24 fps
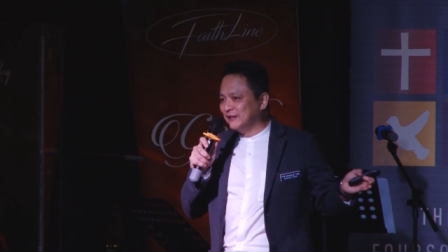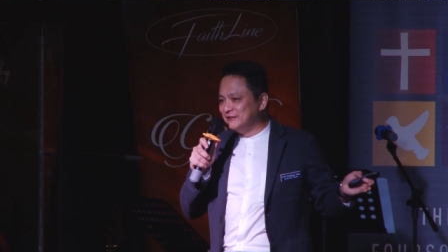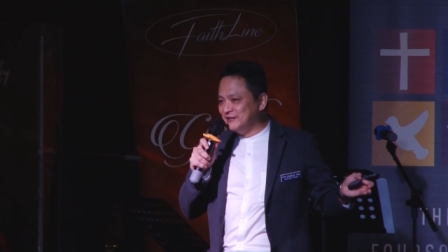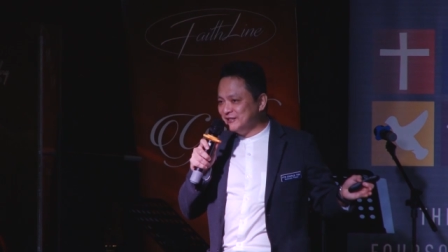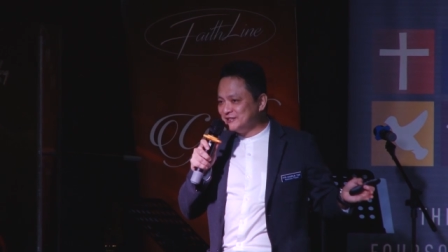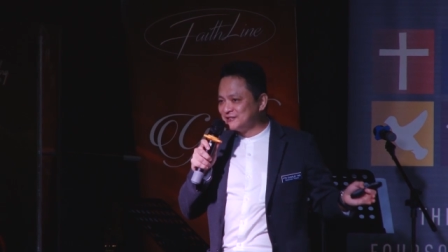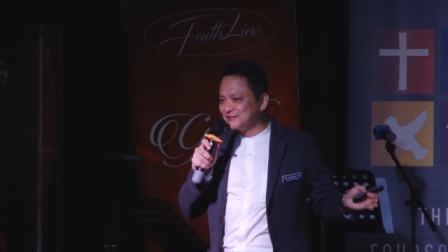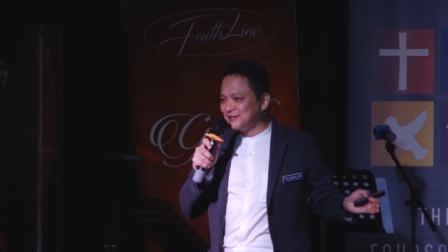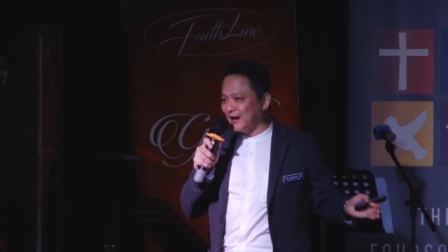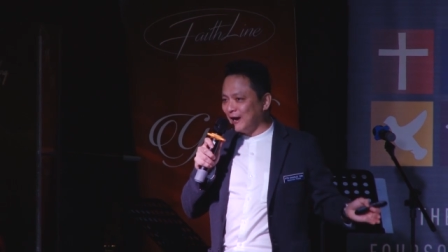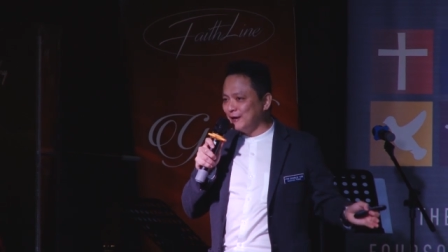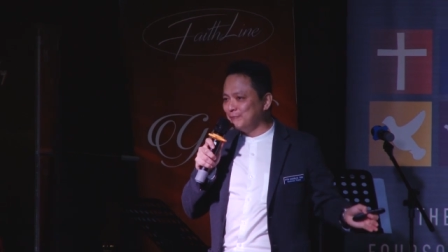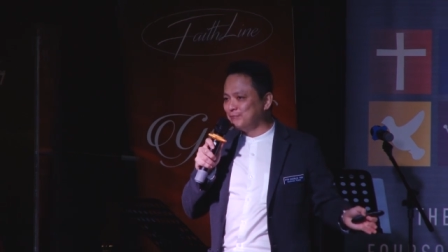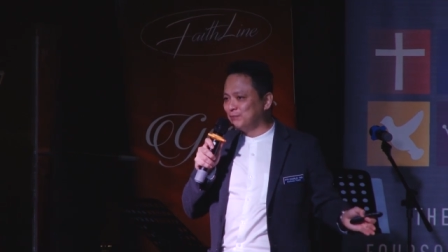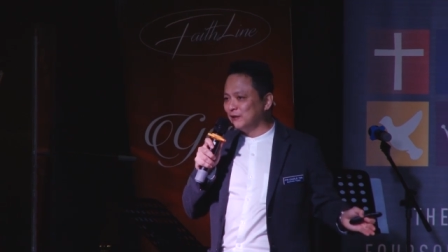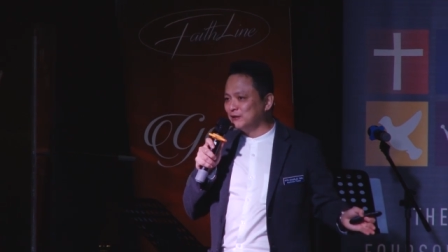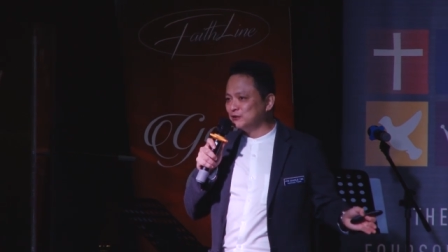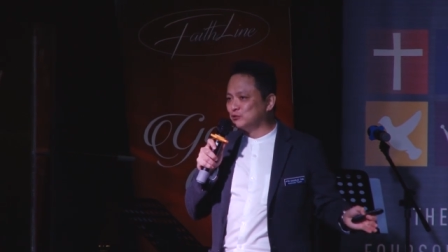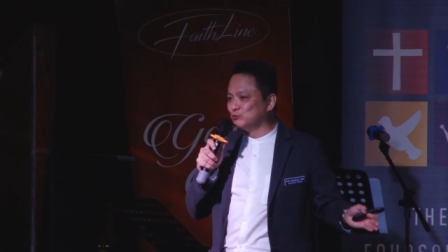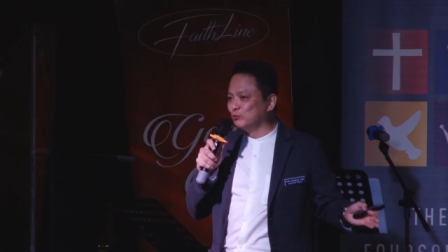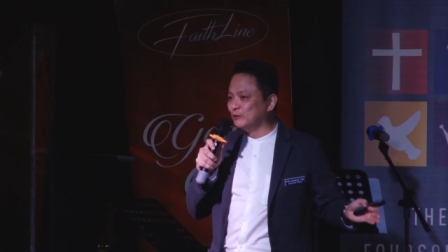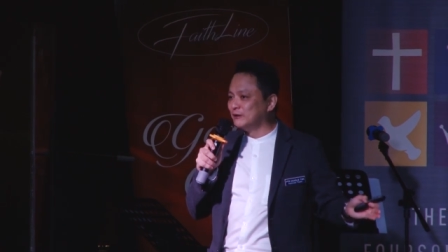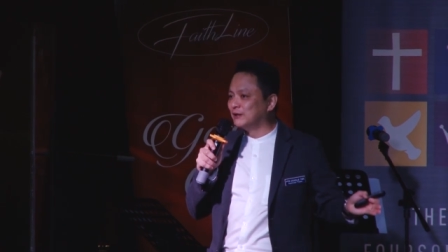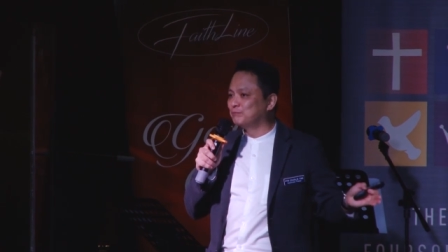of the
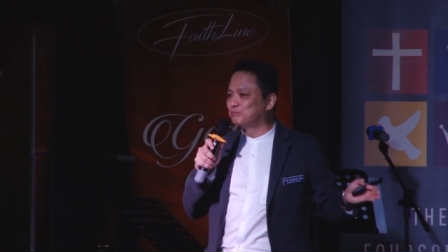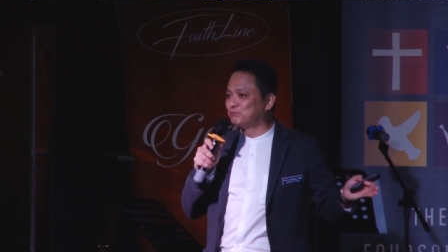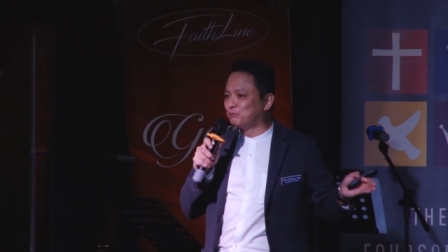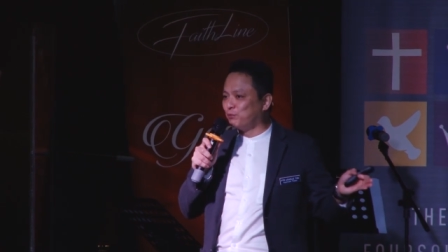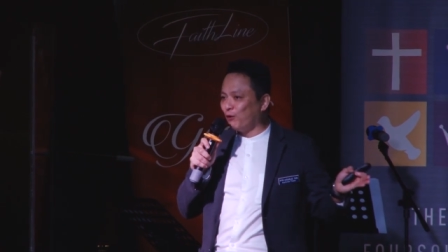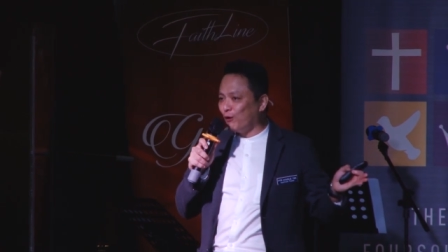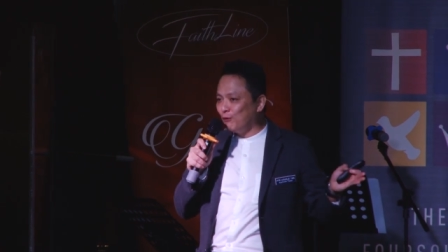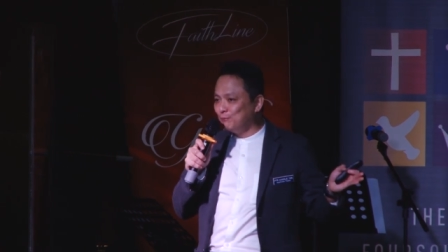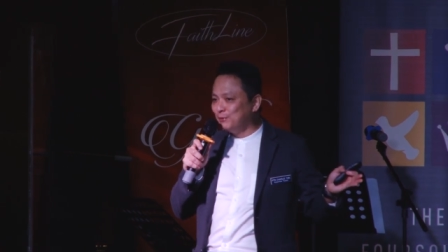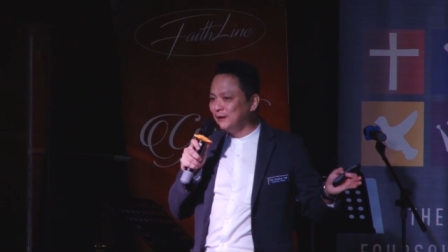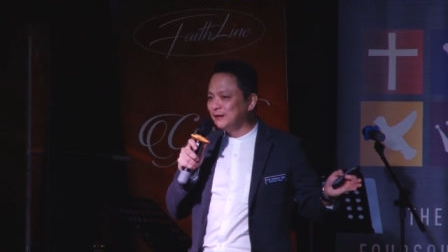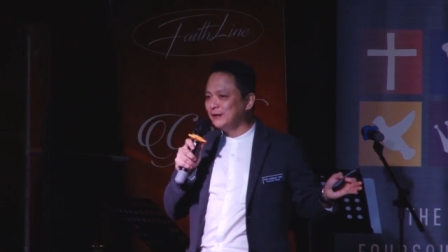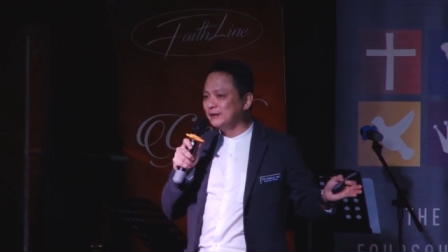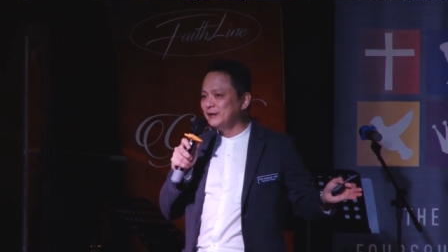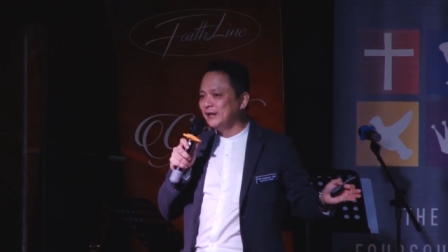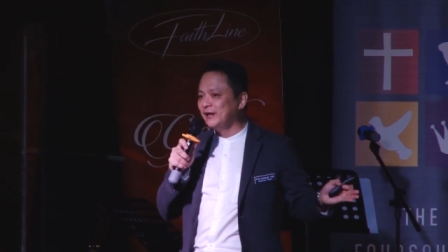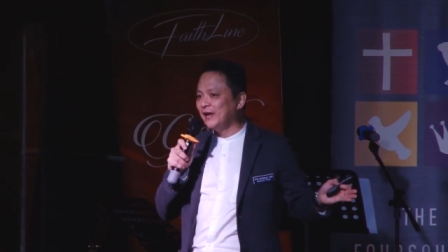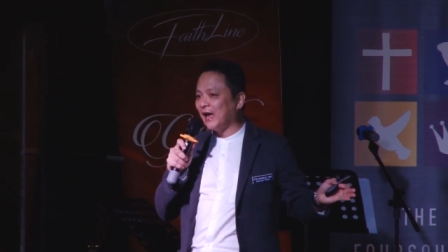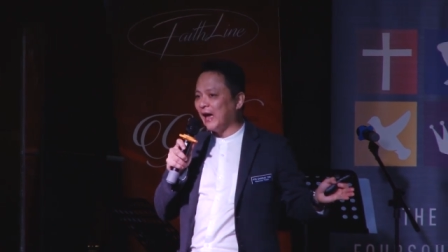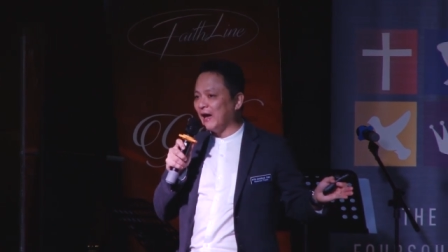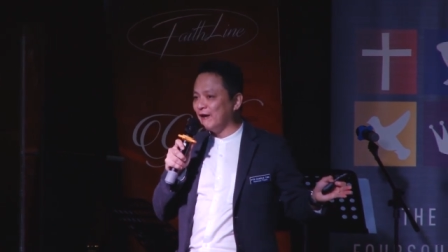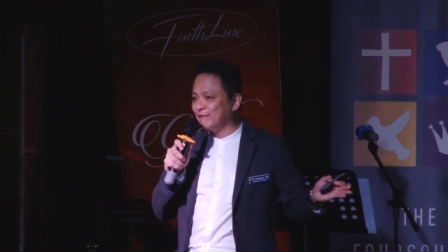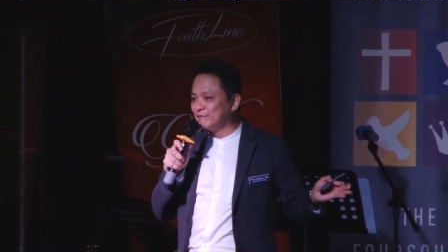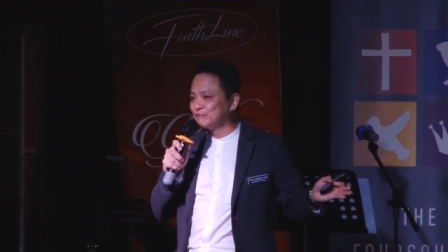disciples would
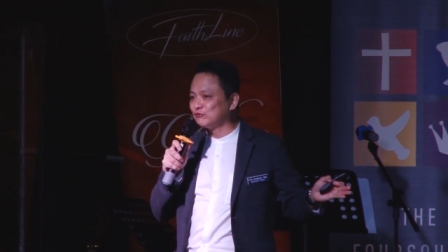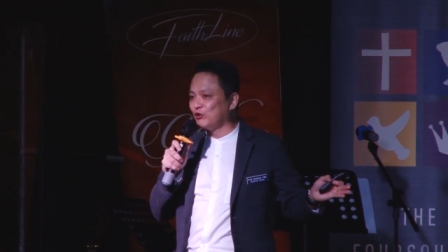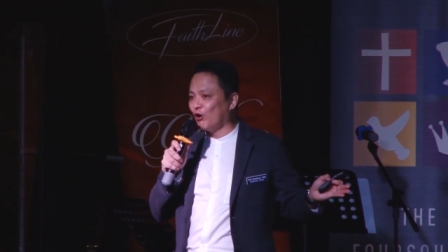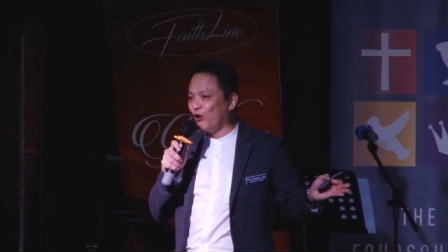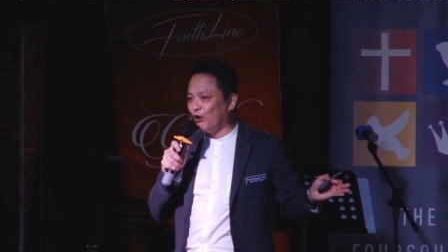probably have